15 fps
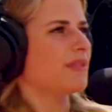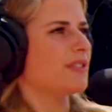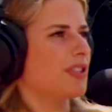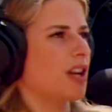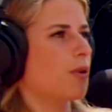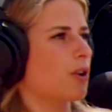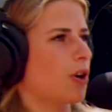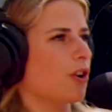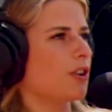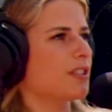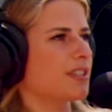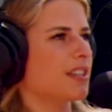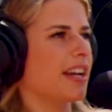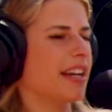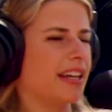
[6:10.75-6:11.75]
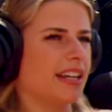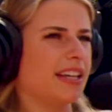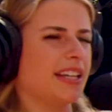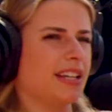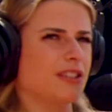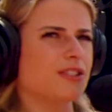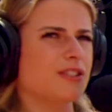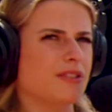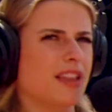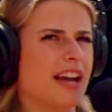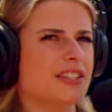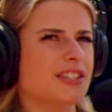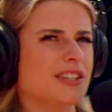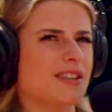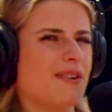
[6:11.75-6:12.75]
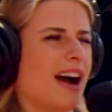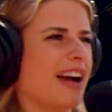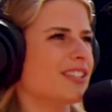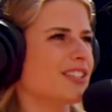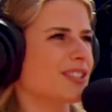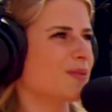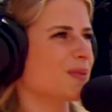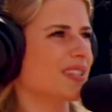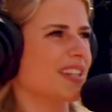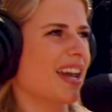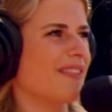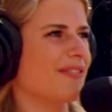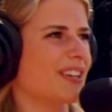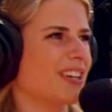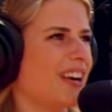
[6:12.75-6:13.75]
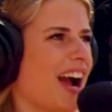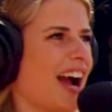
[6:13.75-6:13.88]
No, girls like here do that too. I just would never.